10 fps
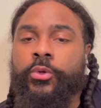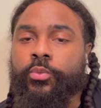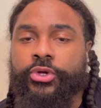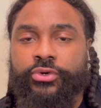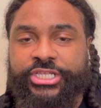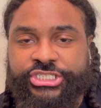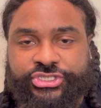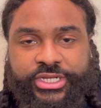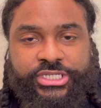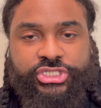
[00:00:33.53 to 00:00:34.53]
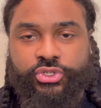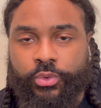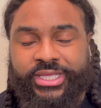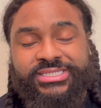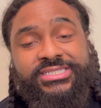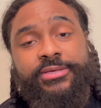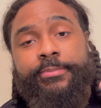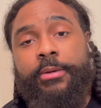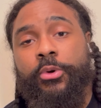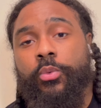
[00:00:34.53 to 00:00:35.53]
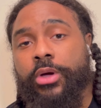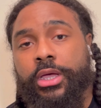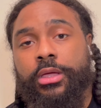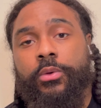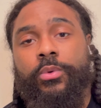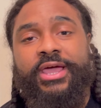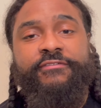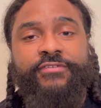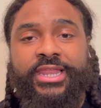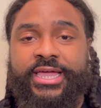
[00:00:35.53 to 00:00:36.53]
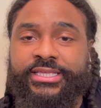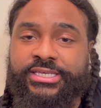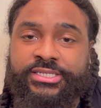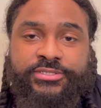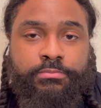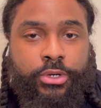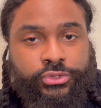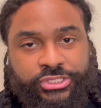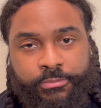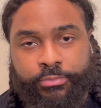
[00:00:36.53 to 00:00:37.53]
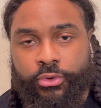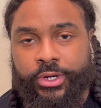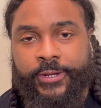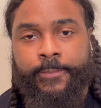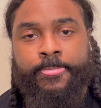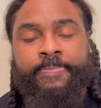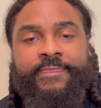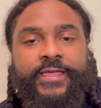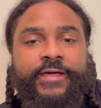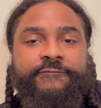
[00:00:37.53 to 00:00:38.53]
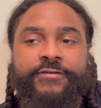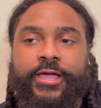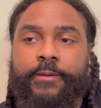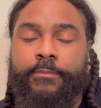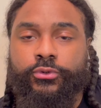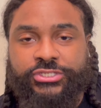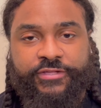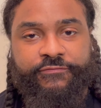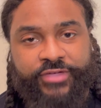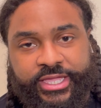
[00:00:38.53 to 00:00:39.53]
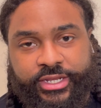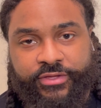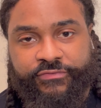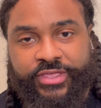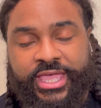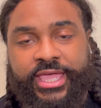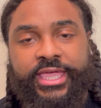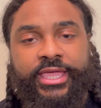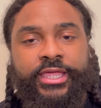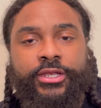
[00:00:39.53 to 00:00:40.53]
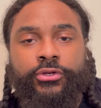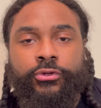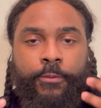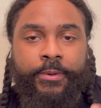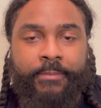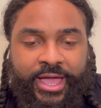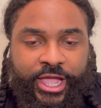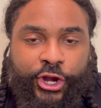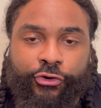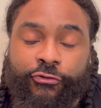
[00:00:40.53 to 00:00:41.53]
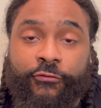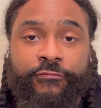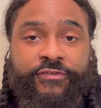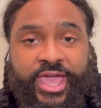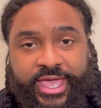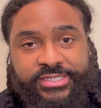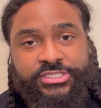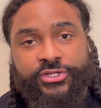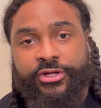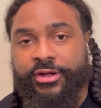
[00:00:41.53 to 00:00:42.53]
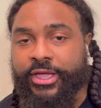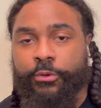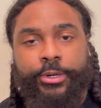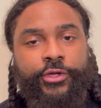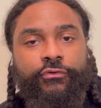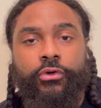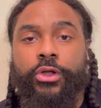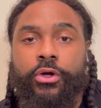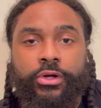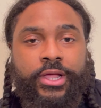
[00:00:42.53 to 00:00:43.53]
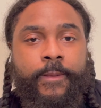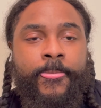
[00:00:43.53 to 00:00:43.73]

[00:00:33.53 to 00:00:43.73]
We're gonna get straight into it. Tip number one, what I feel like is most important, that I find most effective in helping my hair grow faster, helping it grow longer,